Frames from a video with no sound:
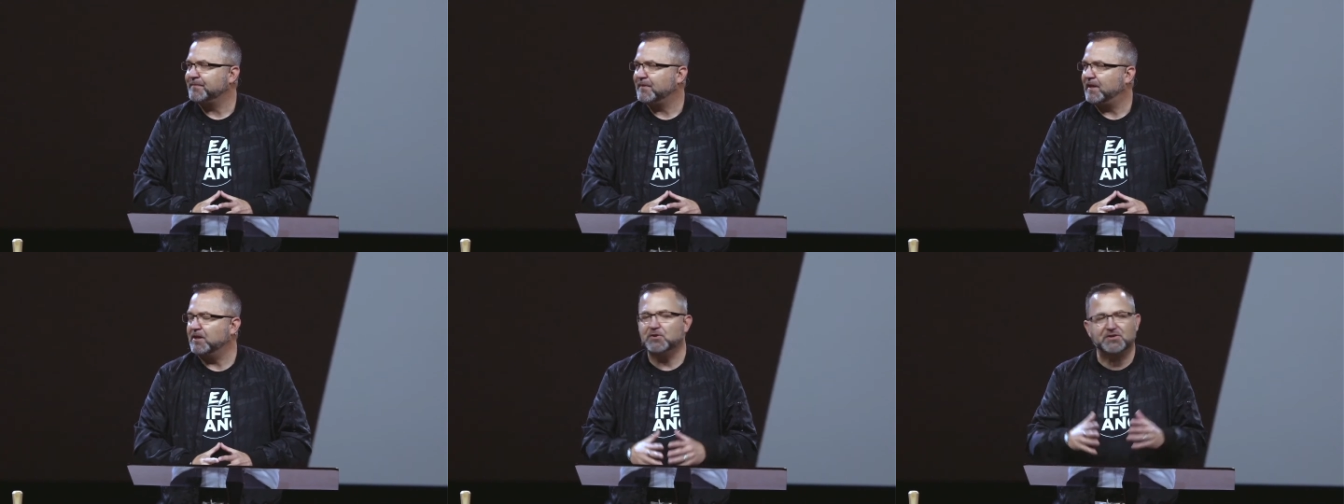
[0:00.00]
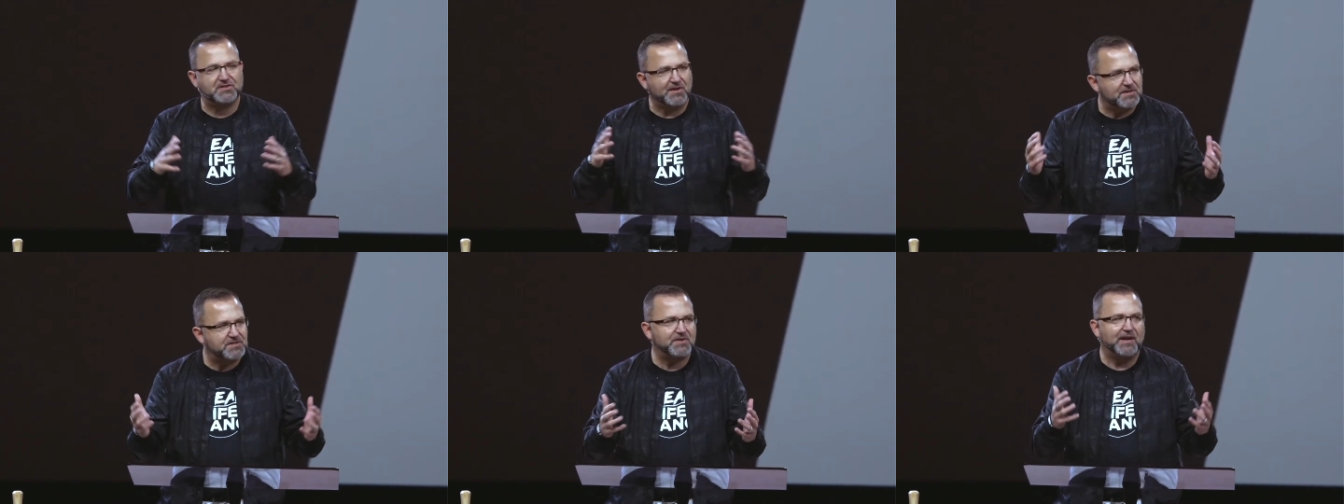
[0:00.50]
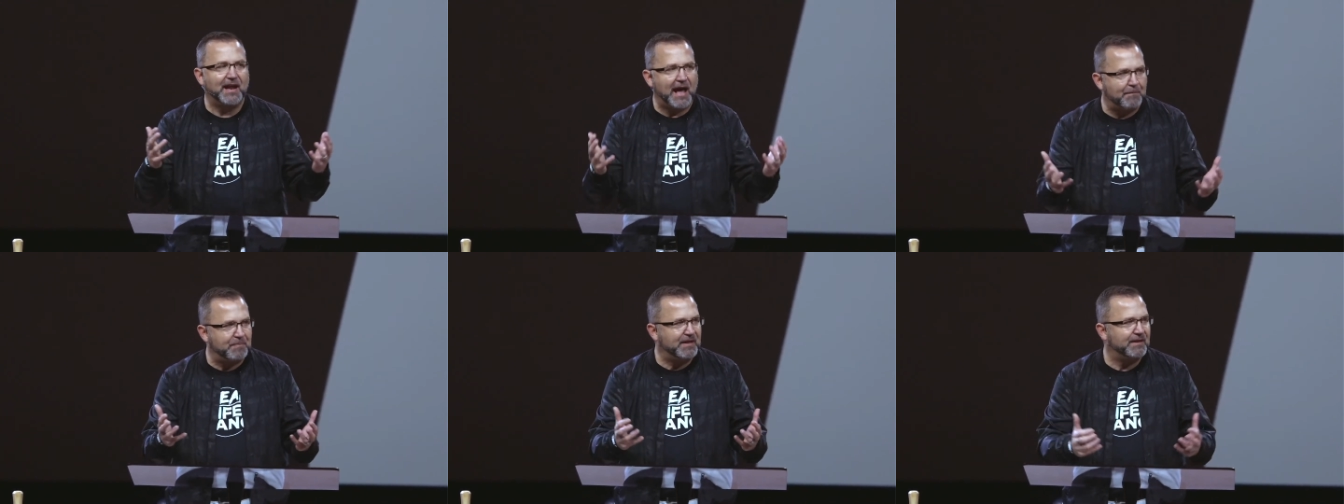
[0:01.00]
Can you sense that
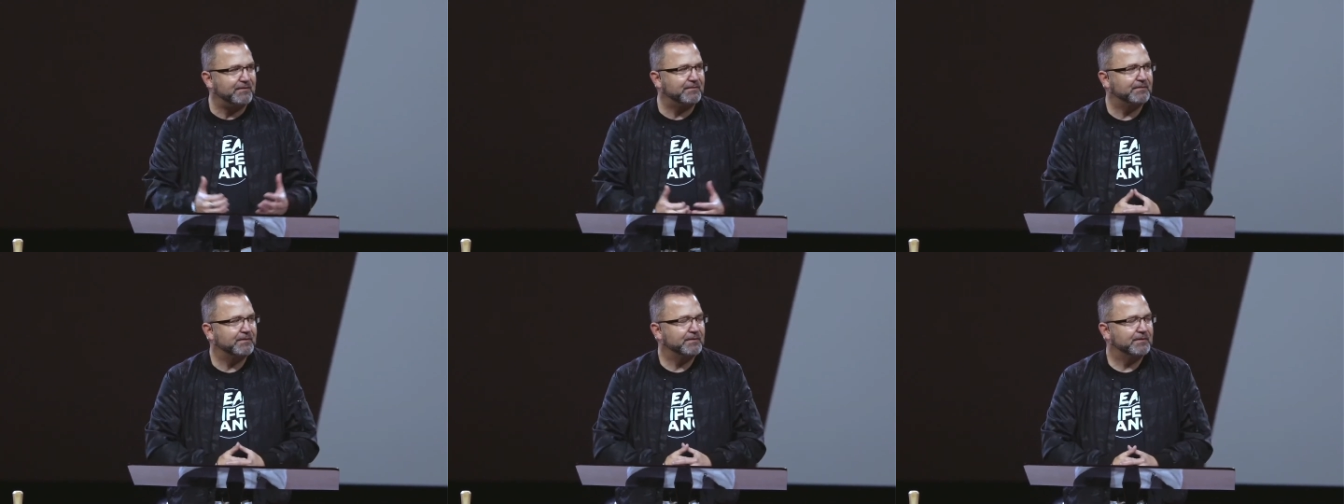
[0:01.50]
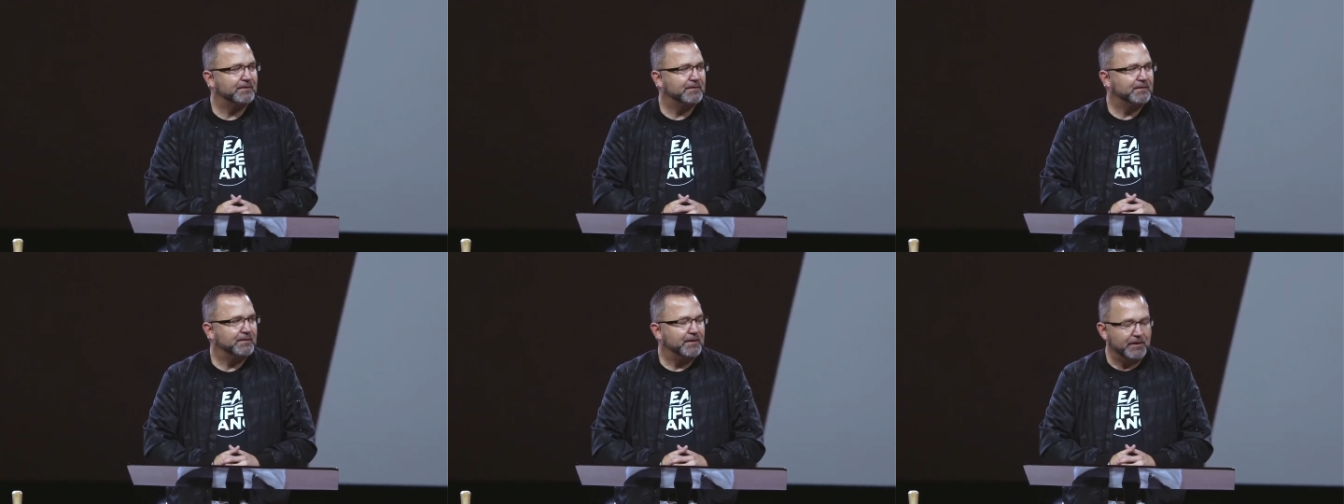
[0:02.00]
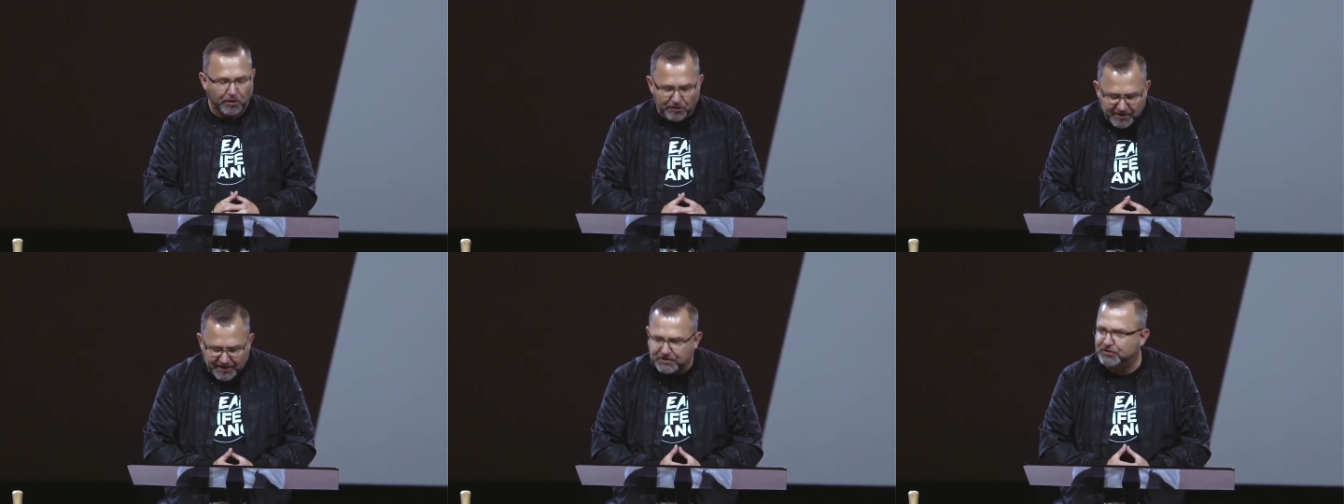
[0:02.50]
happening? in our
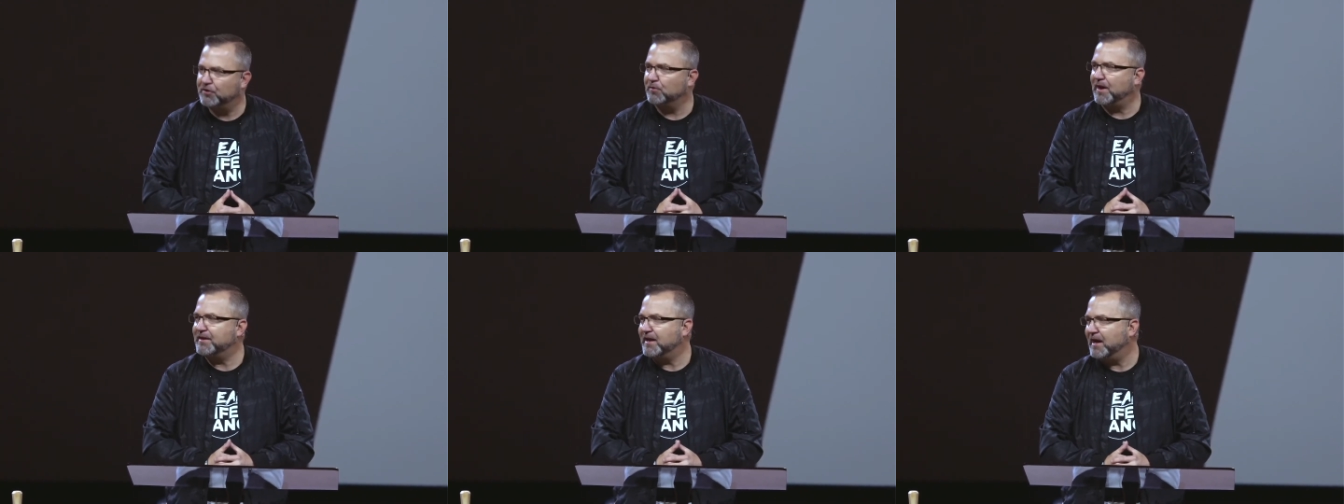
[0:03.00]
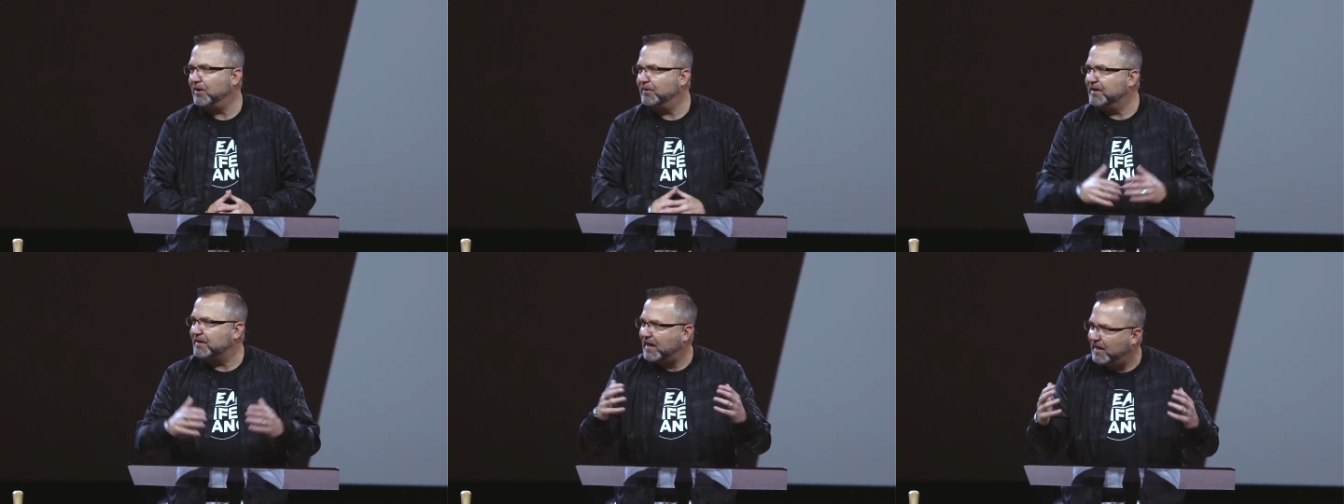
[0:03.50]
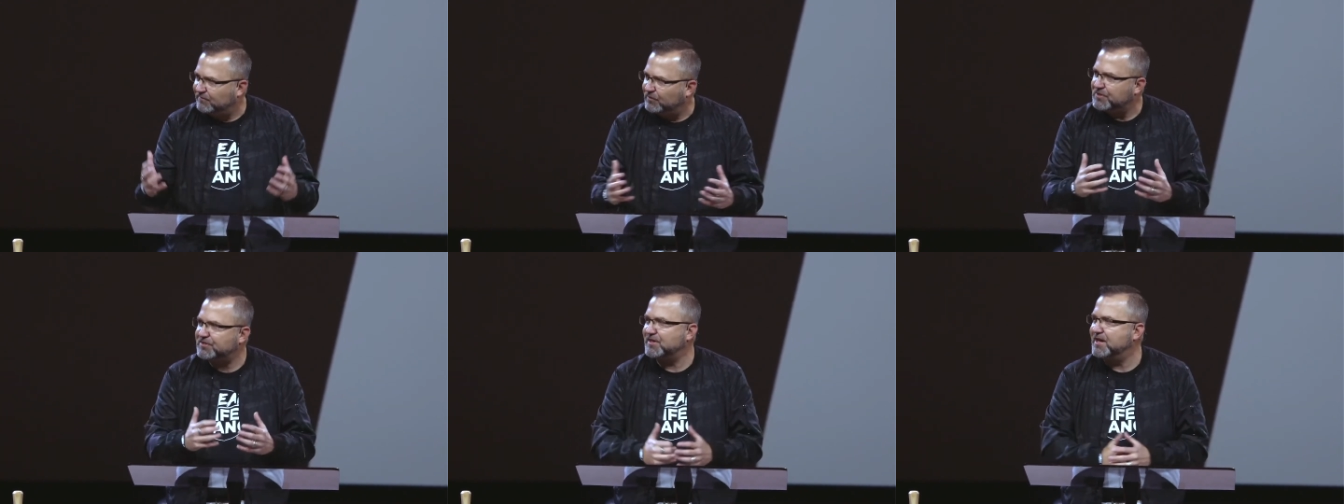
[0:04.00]
nation right now in
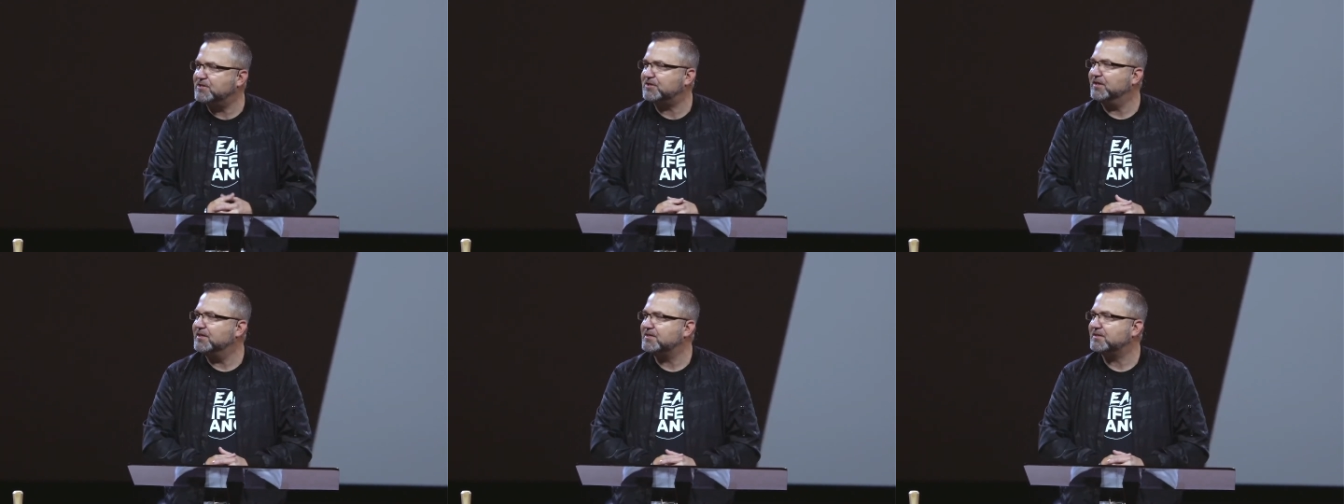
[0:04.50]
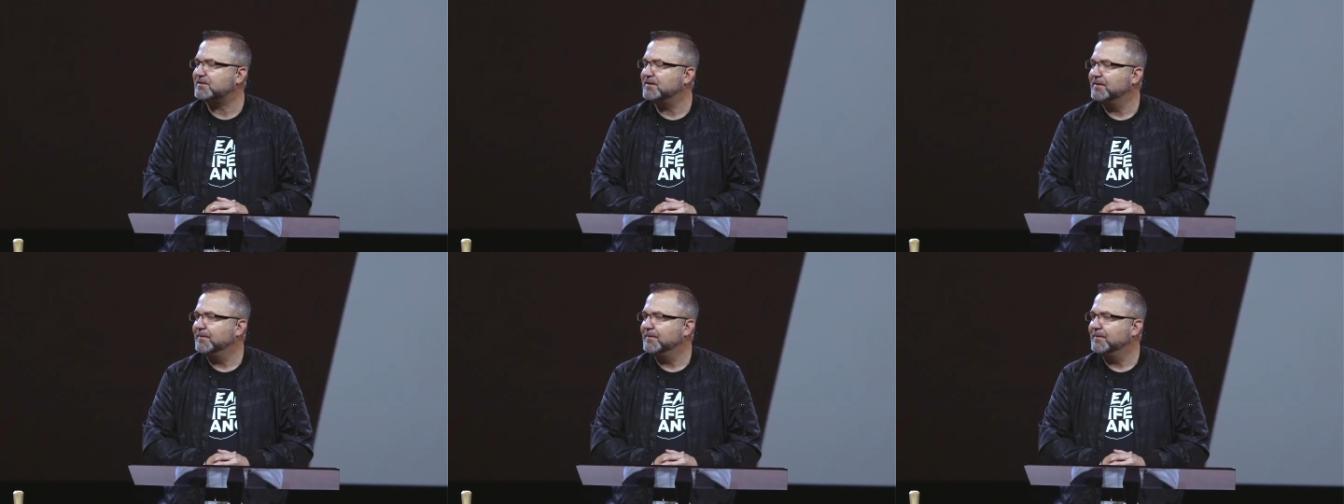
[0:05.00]
conversations,